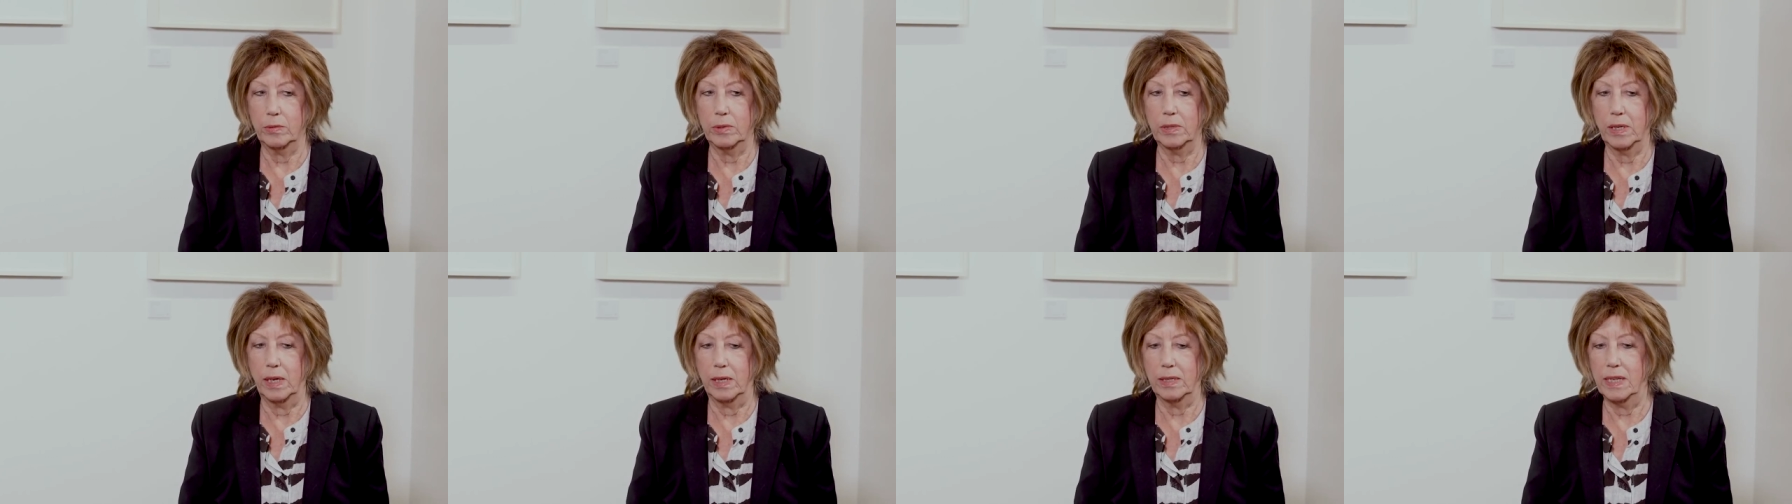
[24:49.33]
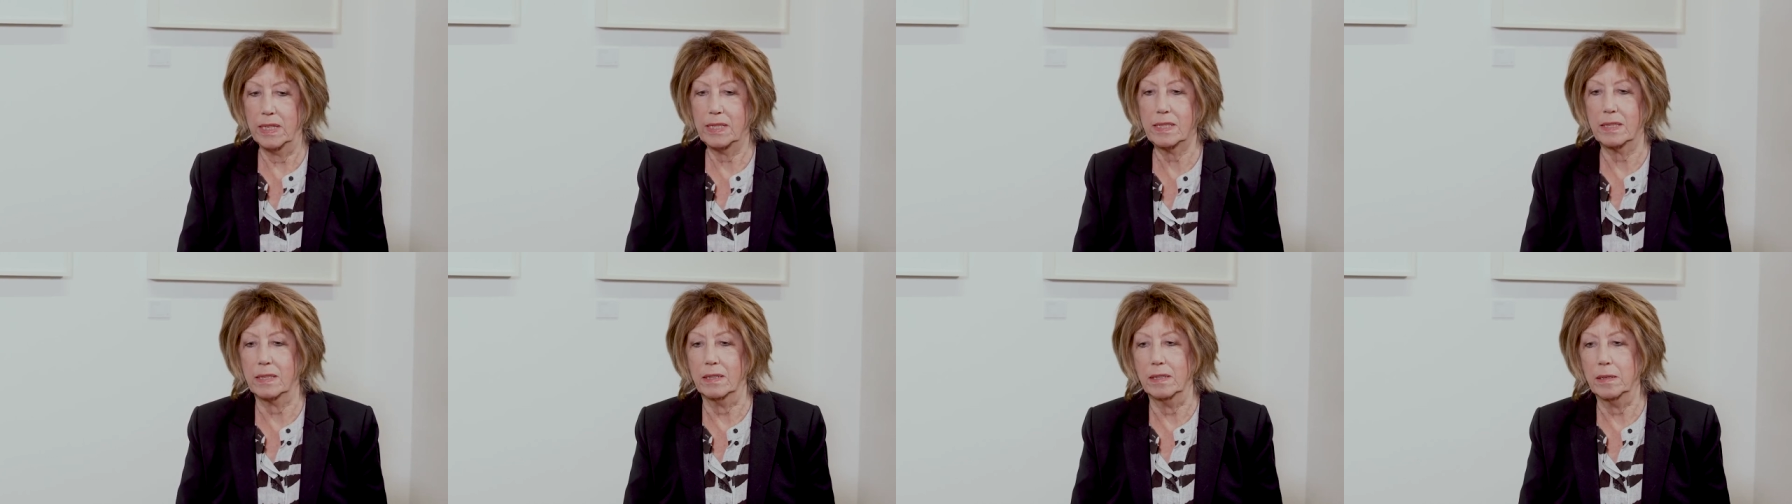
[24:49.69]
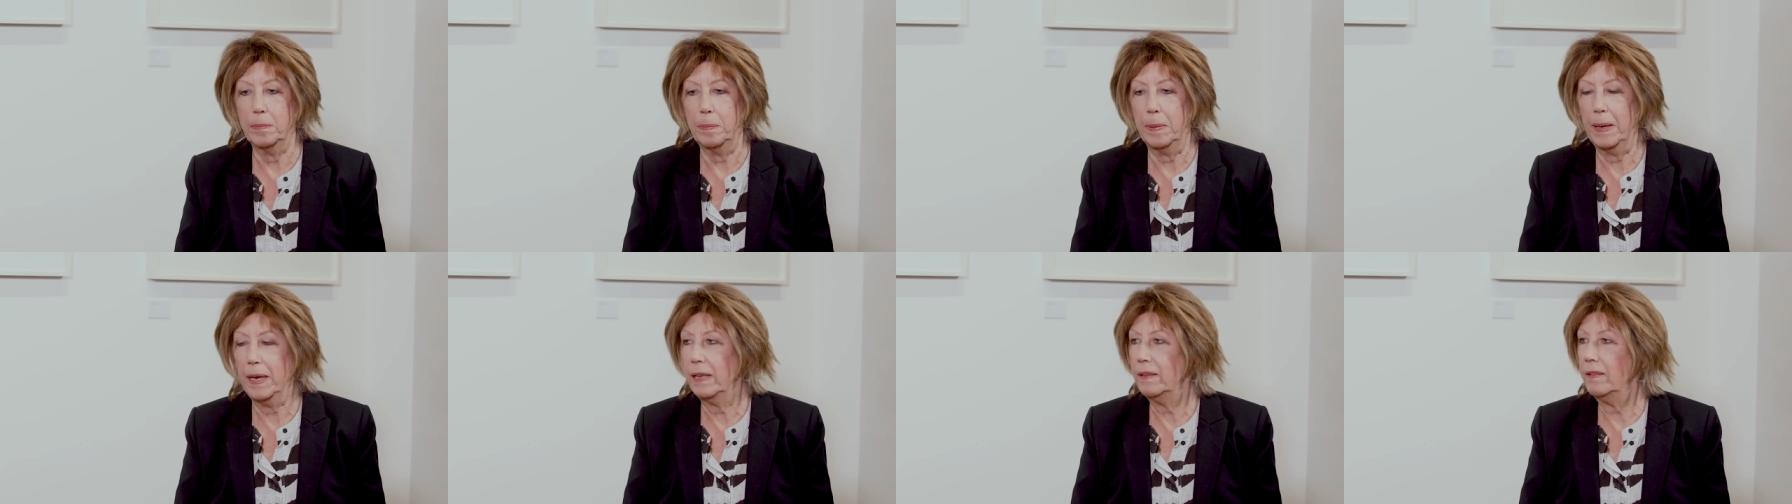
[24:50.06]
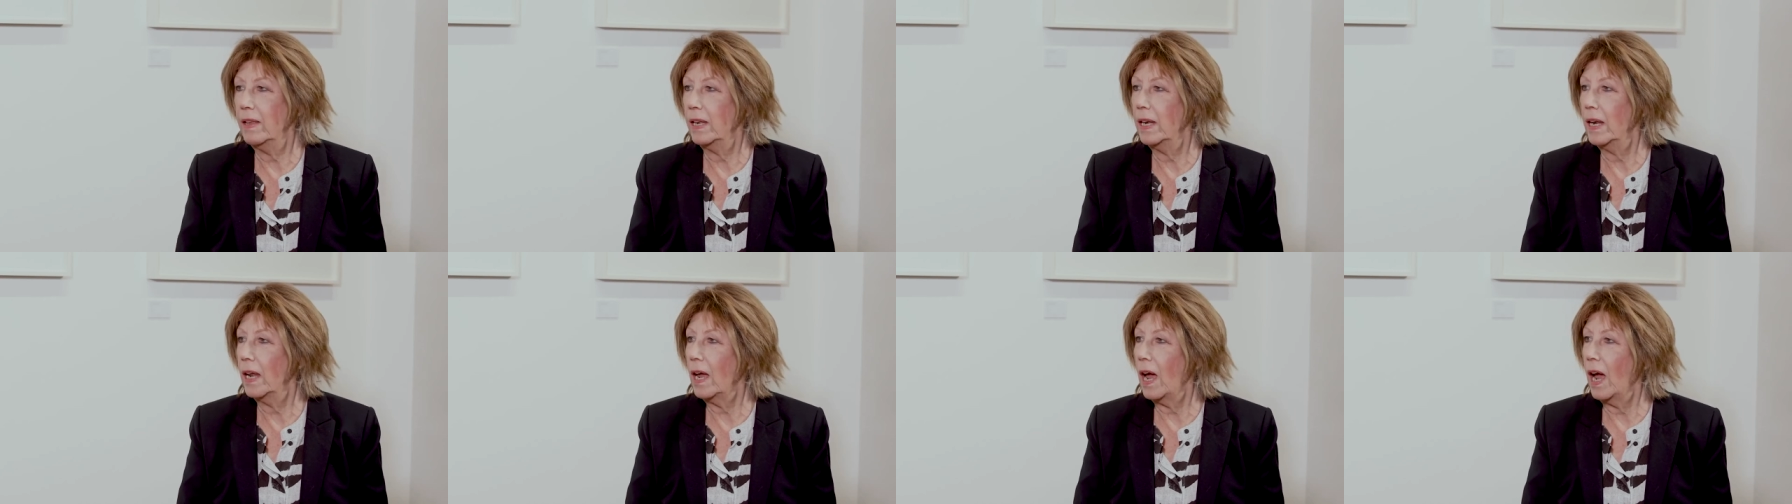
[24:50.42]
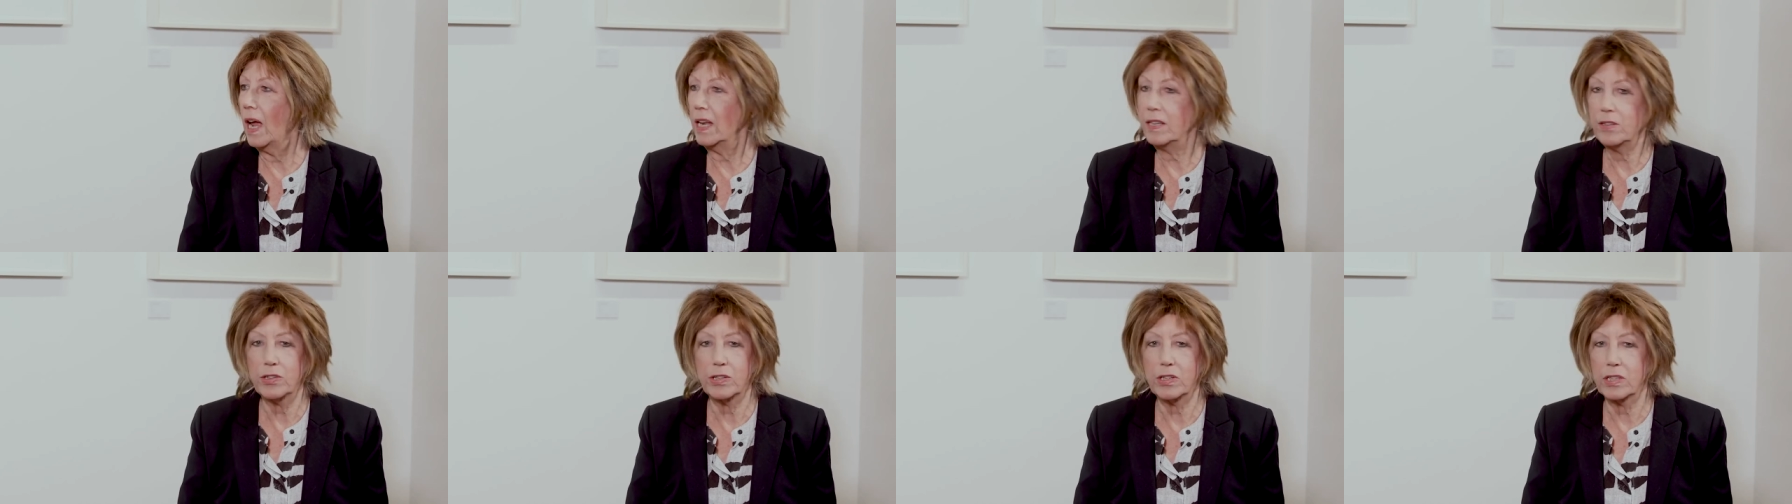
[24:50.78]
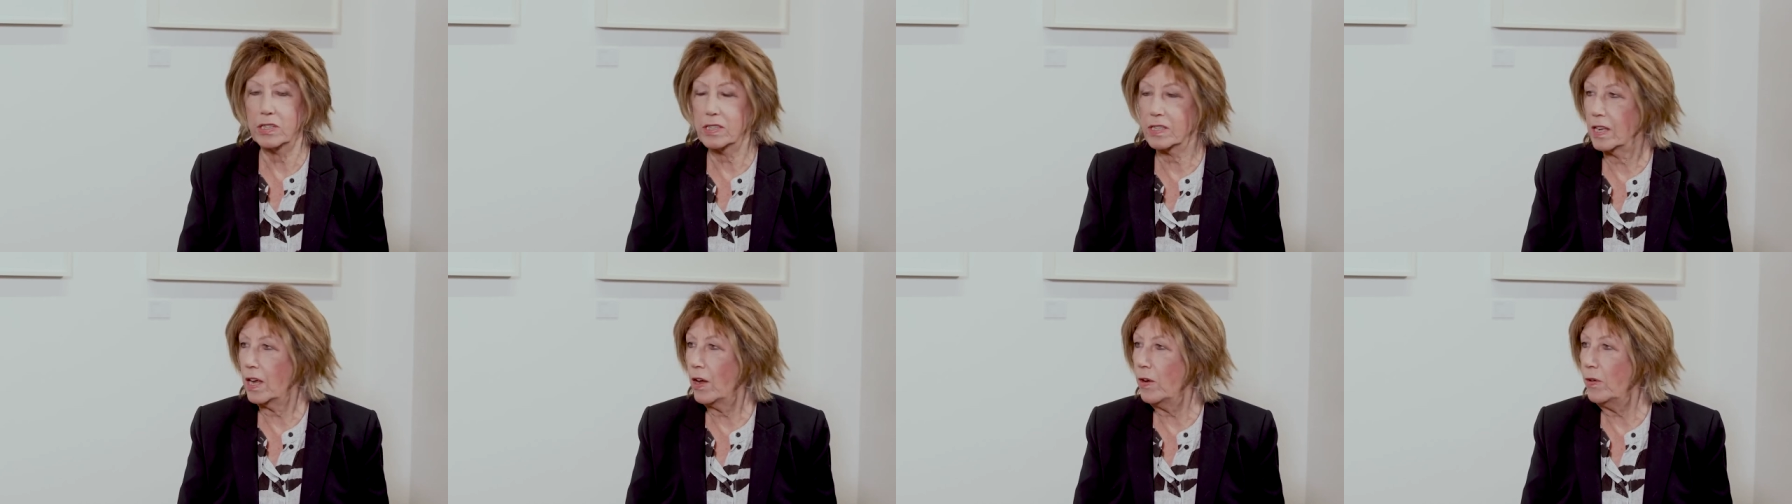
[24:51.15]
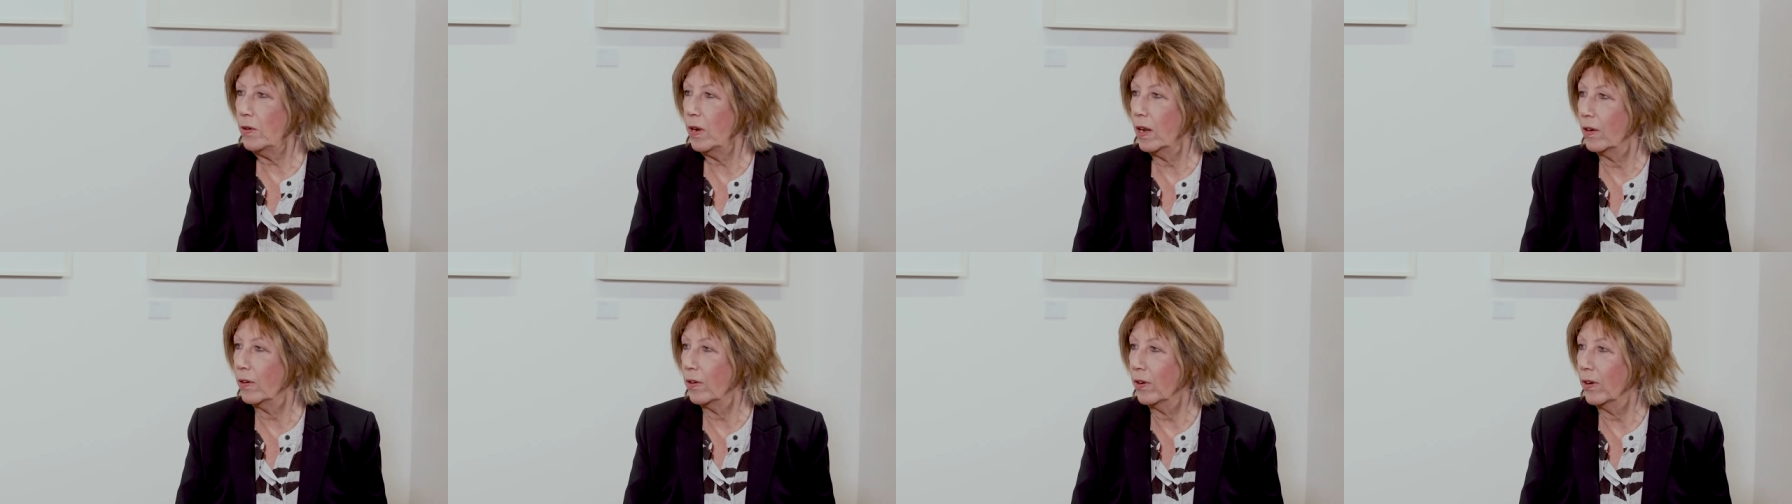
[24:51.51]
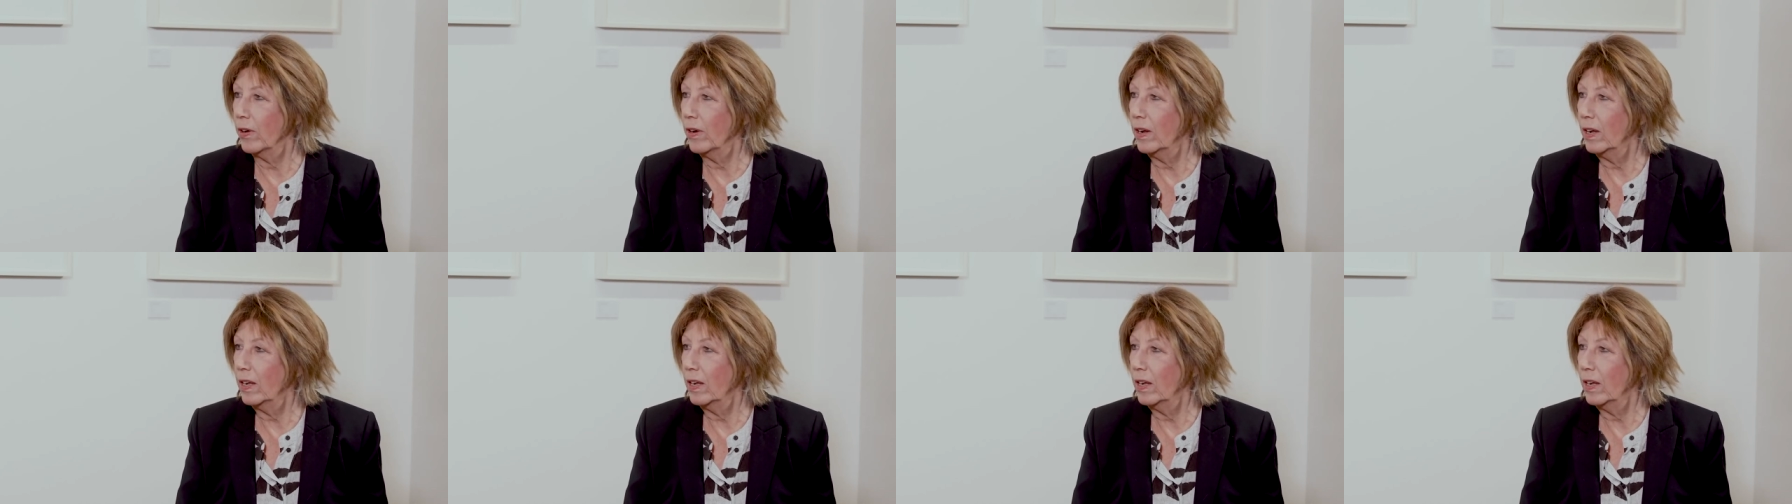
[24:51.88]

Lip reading: well, I listened a bit, and then I took a solo,